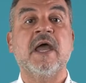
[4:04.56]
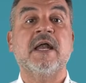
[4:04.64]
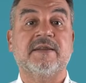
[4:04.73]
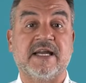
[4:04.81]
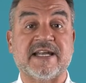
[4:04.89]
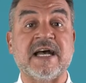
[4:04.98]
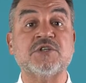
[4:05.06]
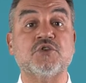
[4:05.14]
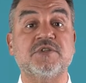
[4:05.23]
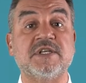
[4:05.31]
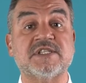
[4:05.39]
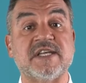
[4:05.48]
In the case of
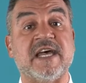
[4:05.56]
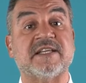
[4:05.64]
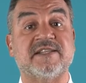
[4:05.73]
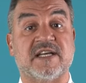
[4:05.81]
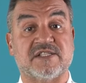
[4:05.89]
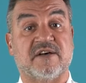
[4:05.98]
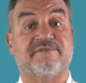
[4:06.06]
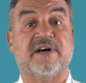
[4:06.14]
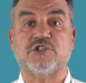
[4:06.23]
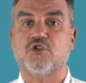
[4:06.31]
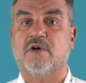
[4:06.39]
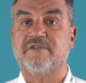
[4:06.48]
the screw clamping
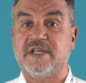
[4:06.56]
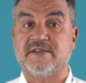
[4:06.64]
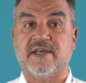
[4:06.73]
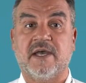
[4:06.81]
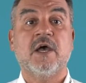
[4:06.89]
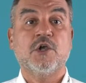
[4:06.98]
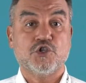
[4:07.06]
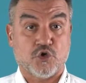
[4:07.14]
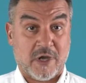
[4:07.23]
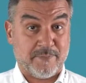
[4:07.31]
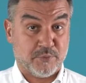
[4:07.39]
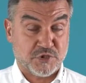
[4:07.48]
inserts, which are
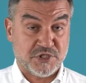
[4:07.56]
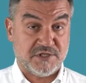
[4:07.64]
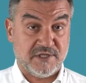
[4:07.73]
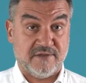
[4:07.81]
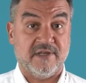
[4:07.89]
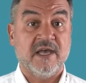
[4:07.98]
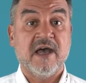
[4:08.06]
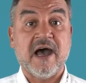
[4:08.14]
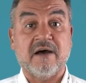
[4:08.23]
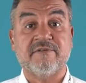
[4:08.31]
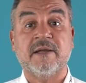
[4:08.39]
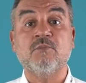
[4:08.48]
positive, we would
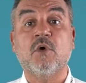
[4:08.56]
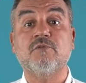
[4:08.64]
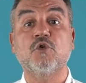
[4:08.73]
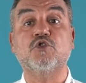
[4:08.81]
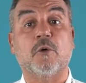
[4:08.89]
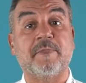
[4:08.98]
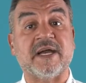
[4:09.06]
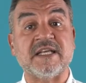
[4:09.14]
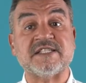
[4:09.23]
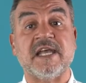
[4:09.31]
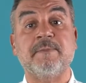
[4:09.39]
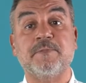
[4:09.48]
have, for example,
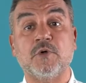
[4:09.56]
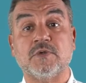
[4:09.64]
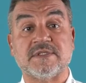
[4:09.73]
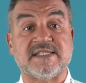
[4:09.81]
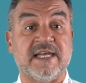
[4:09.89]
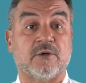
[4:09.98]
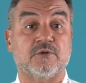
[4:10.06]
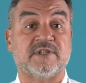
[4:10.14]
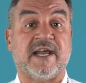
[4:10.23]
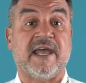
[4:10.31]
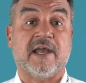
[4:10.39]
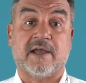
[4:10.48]
03,
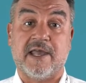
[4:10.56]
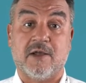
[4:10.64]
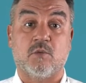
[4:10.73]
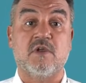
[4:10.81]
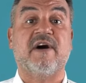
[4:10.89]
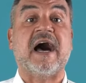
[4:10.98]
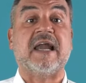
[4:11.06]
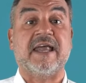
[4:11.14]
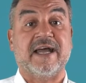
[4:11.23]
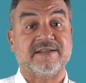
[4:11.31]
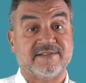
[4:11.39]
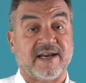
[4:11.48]
which equals
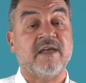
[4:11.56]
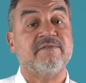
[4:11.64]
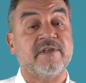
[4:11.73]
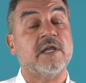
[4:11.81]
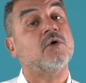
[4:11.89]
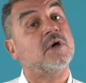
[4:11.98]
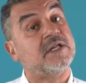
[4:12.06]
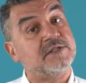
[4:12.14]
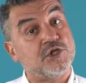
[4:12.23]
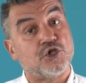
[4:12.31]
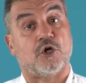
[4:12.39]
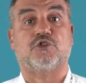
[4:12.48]
3.18
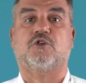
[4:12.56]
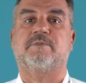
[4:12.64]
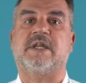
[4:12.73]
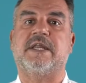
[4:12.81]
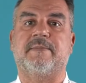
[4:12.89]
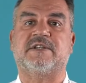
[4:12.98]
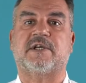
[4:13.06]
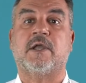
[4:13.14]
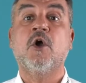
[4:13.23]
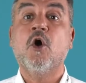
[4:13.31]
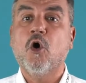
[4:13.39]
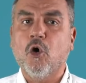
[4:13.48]
millimeters.
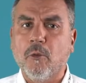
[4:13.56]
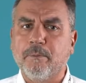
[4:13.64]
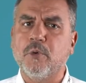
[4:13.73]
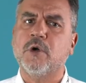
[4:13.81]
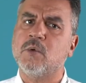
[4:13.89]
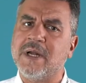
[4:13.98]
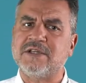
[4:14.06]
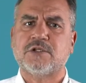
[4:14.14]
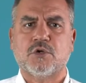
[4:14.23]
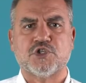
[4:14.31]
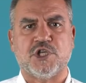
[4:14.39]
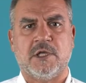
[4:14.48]
Or another
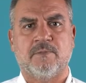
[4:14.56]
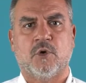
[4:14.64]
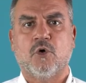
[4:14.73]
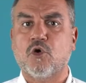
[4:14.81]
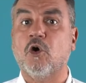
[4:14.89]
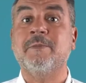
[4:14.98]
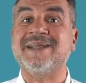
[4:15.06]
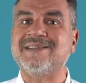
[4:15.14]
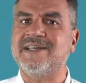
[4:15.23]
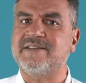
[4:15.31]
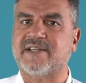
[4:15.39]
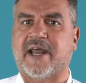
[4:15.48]
symbol such as
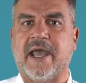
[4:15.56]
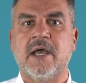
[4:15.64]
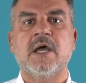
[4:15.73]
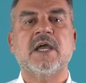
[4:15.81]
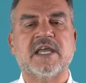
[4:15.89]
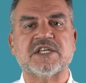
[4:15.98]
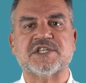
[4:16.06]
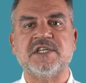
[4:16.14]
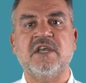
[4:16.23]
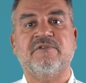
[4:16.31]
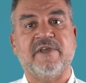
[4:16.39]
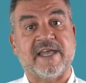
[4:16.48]
T3, which
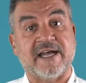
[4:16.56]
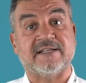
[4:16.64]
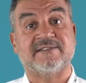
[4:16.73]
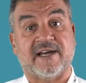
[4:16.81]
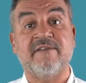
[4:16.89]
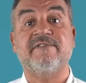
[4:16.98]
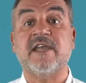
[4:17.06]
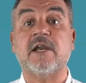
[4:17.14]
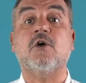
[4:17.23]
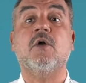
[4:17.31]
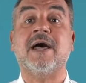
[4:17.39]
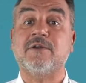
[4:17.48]
means
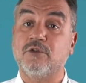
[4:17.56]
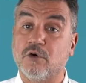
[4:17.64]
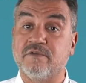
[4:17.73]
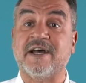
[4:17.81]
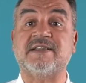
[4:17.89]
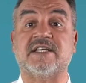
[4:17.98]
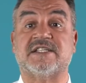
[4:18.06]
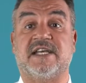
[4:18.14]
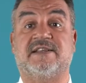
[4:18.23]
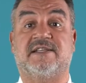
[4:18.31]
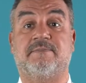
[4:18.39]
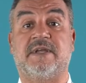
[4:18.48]
3.97 millimeters
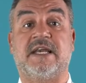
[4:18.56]
thickness.